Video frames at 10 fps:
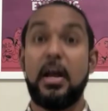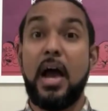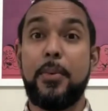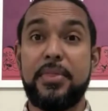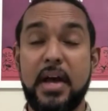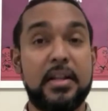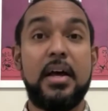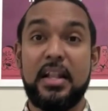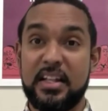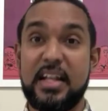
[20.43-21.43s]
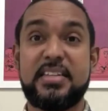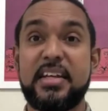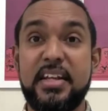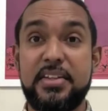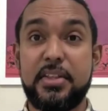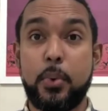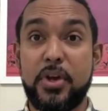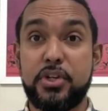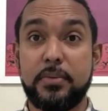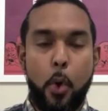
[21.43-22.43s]
And with that, let's get into the
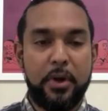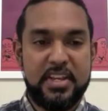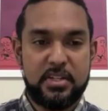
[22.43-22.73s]
question. Okay,